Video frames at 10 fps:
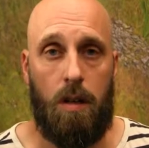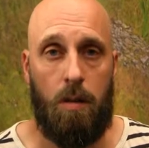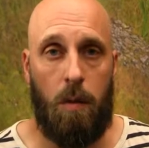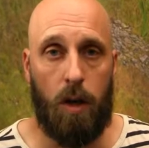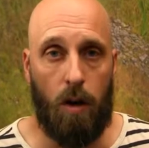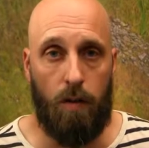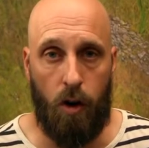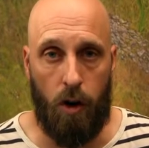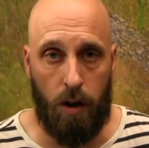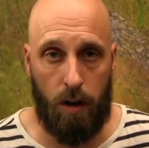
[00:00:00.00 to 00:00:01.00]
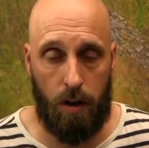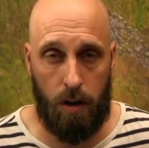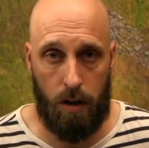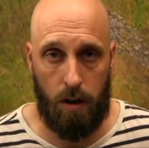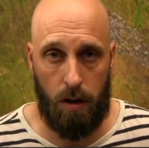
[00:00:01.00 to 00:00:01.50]
"My governor,
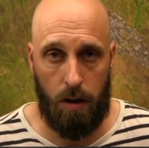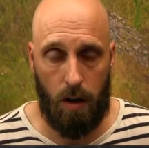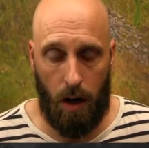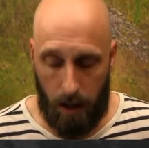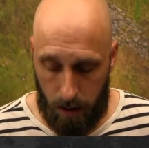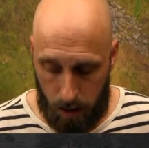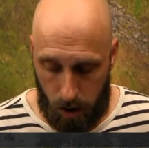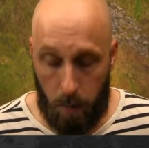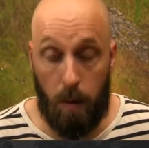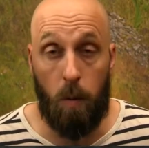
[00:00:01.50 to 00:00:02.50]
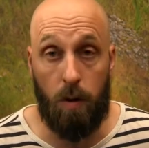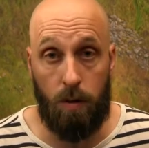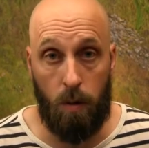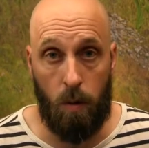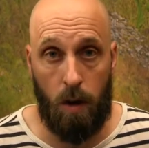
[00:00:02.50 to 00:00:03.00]
I shall be
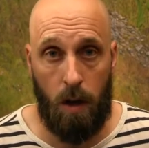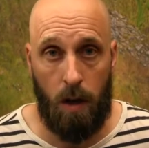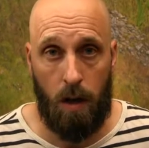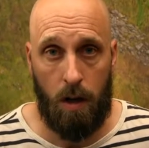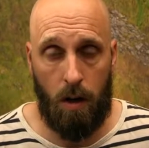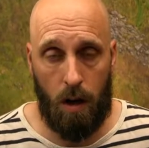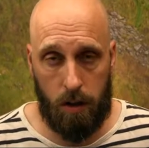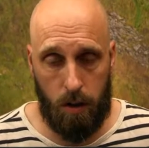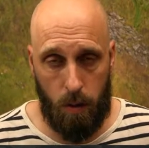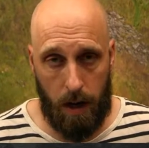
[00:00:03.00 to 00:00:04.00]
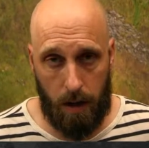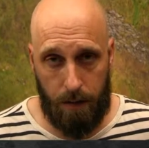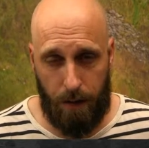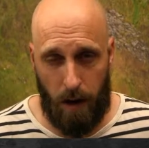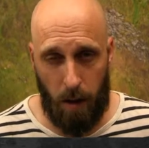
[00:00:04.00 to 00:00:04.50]
with you. Not in the rank and
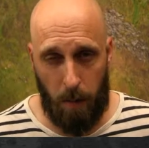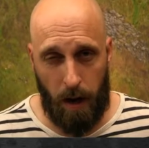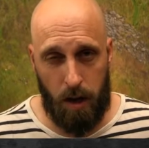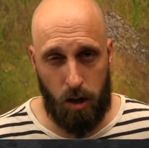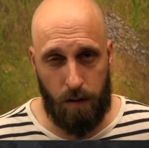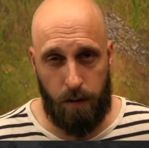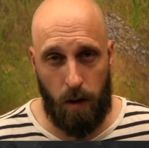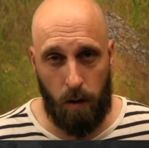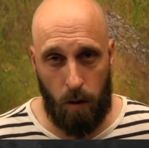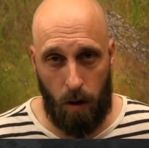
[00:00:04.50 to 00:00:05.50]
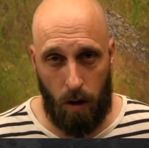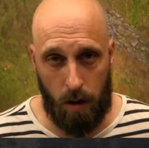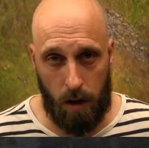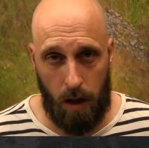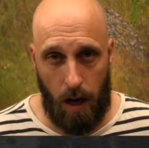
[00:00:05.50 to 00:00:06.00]
file, but I shall follow
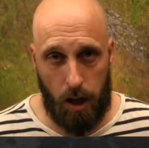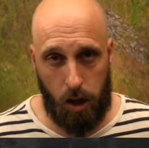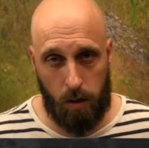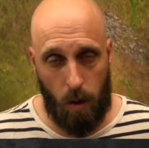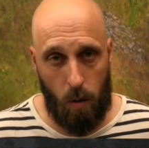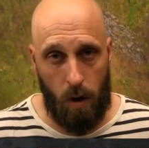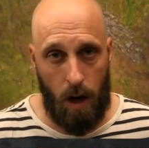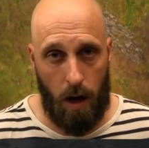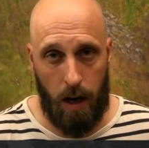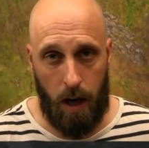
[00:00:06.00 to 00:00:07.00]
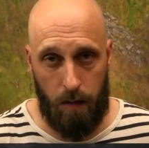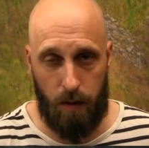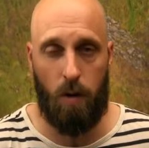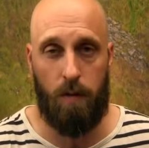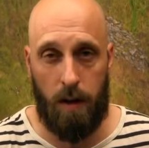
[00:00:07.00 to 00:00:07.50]
along. I shall go ahead of
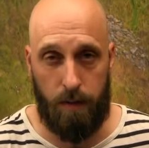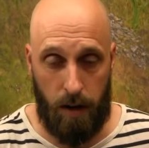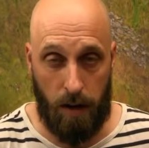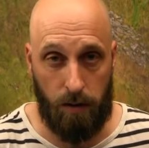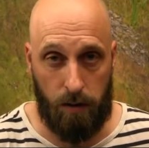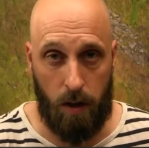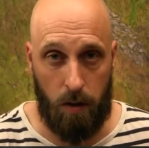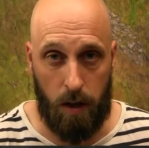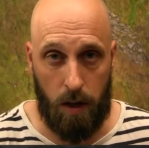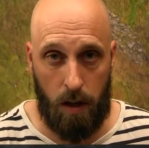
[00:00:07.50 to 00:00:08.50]
you if necessary,